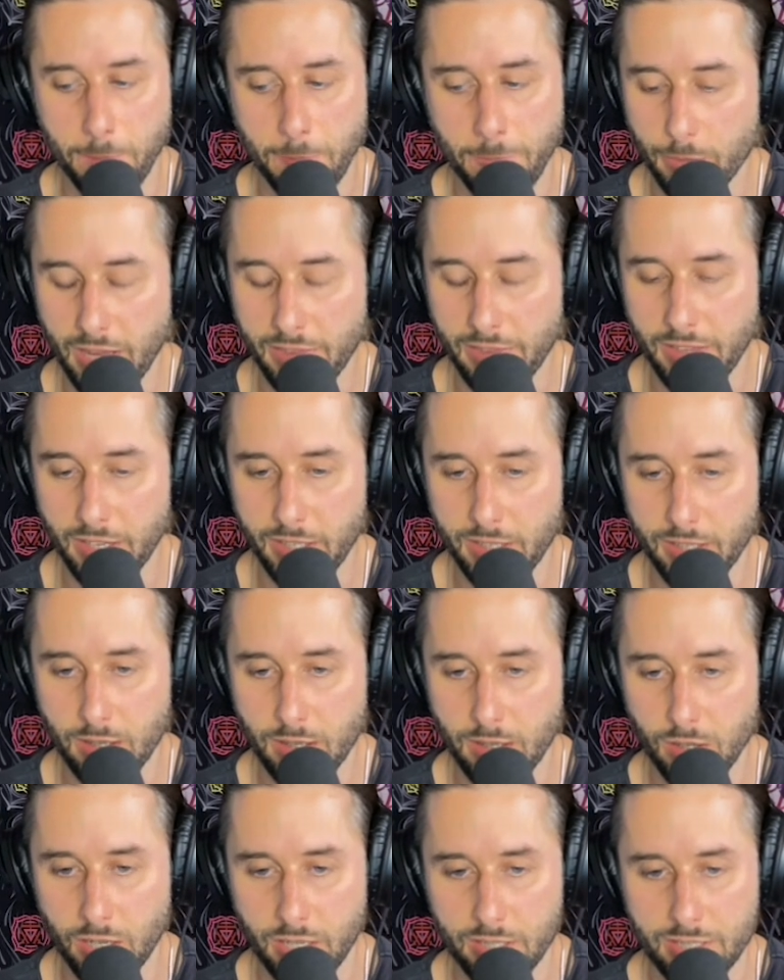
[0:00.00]
I think
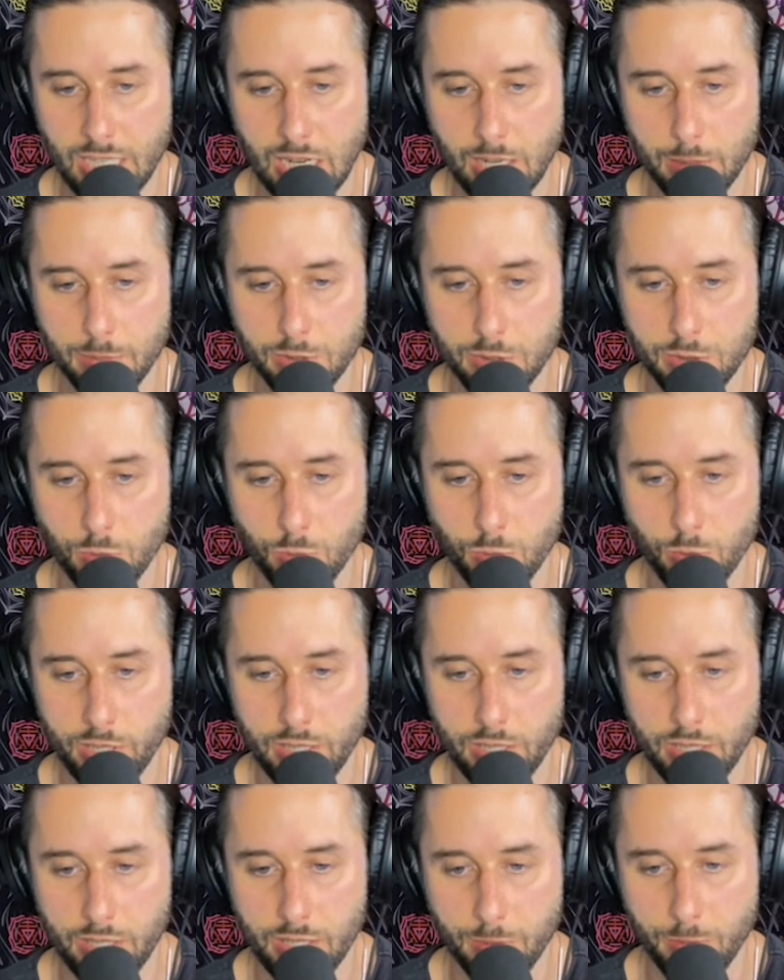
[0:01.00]
a lot of times
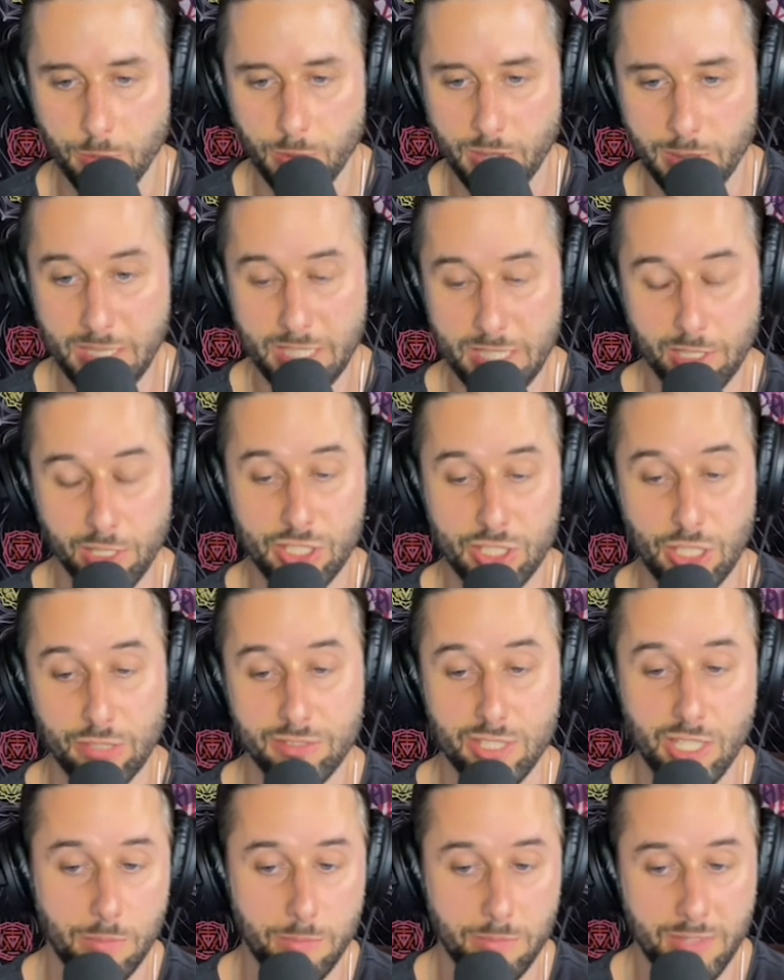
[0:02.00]
we beat ourselves
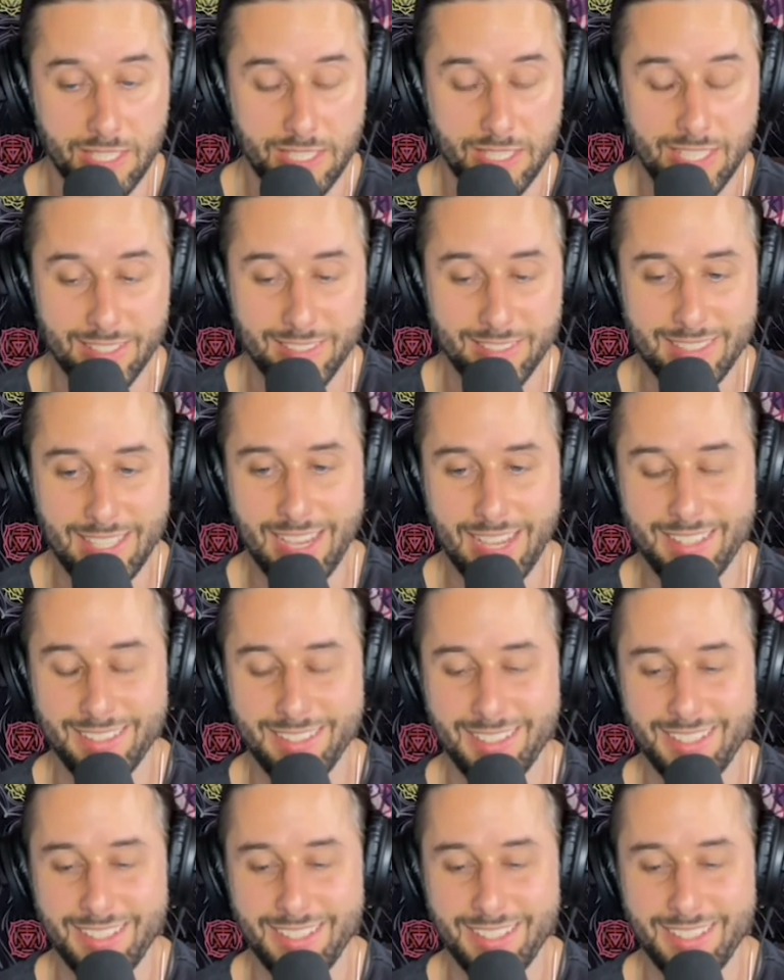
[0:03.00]
up thinking that